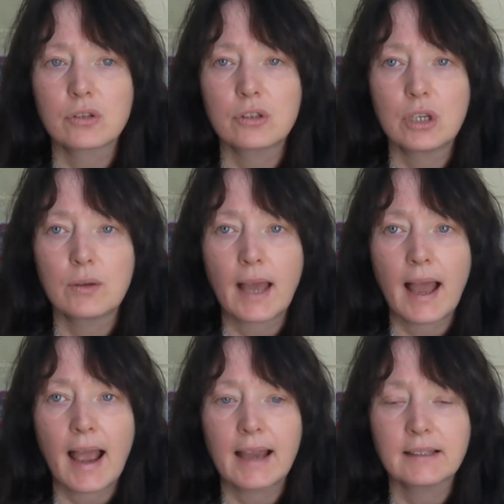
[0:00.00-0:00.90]
to do
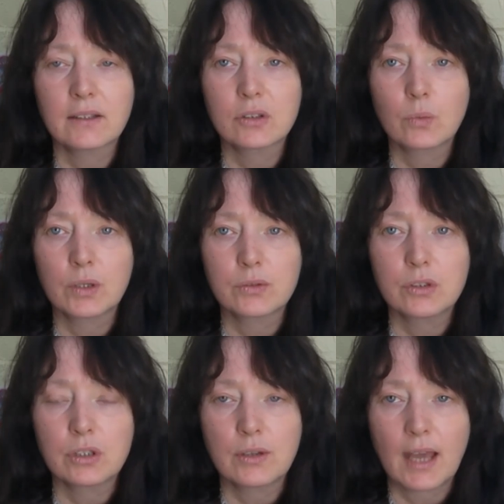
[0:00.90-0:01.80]
that either because I want
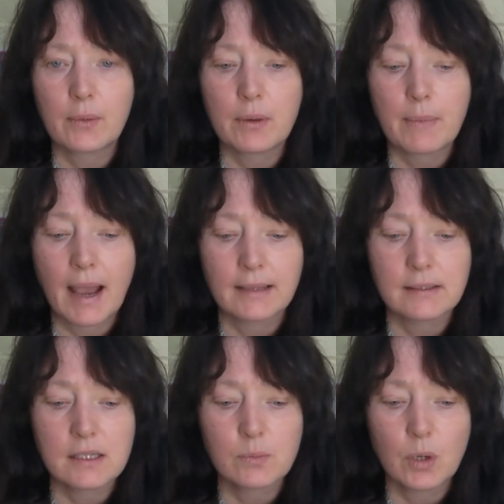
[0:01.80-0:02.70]
to do that with my
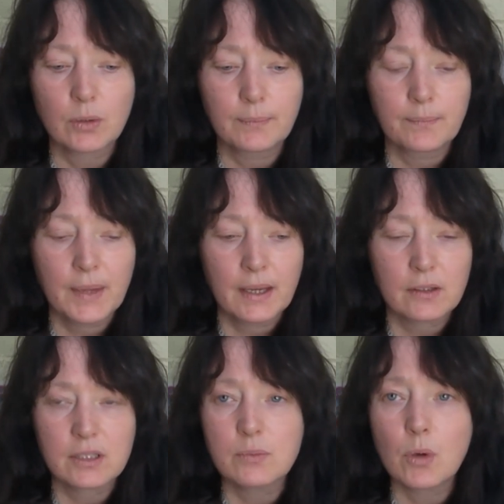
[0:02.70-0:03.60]
hands spun.
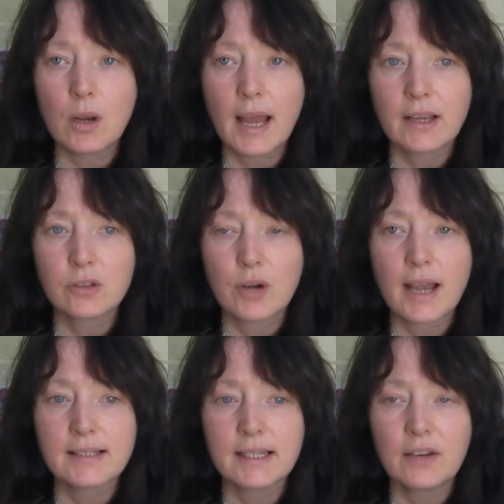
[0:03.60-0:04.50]
Because it's more like a
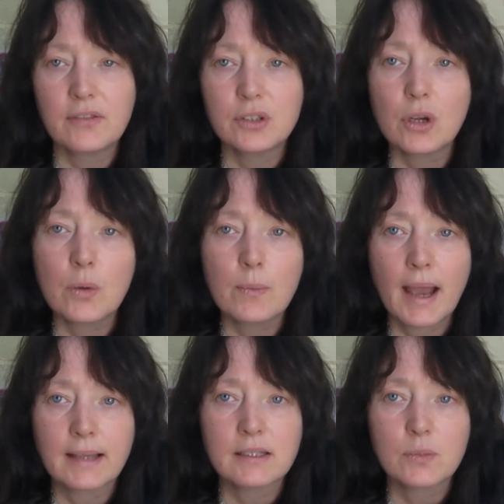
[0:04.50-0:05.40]
dress, and if I do it with my
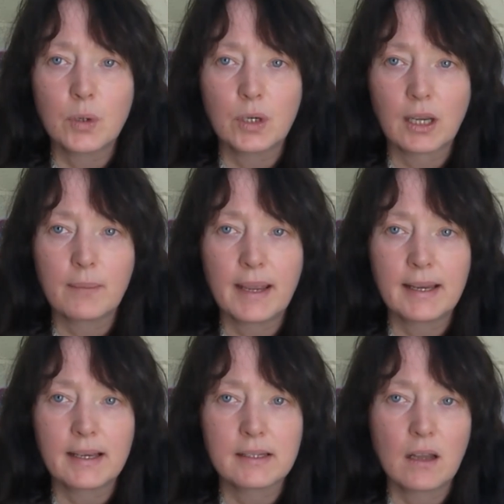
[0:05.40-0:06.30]
hand spun I can
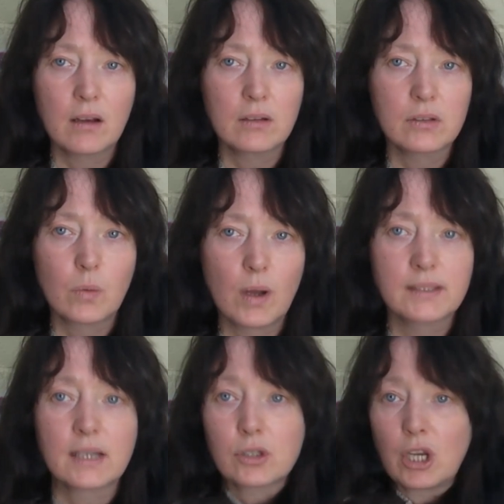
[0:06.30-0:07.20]
make it as long as I
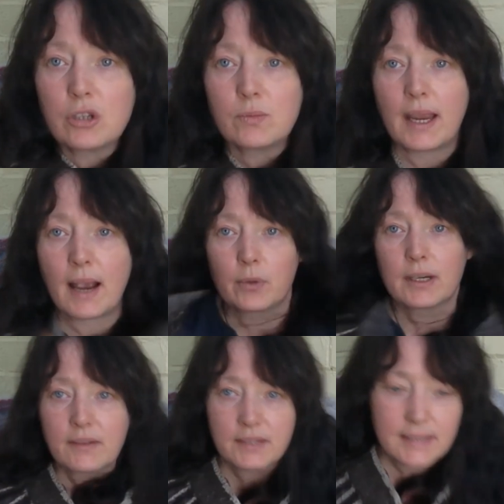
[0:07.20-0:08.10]
want. Excuse me, I'm going
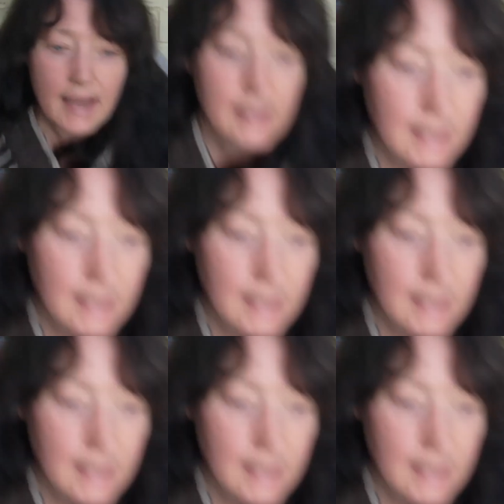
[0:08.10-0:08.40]
to have to take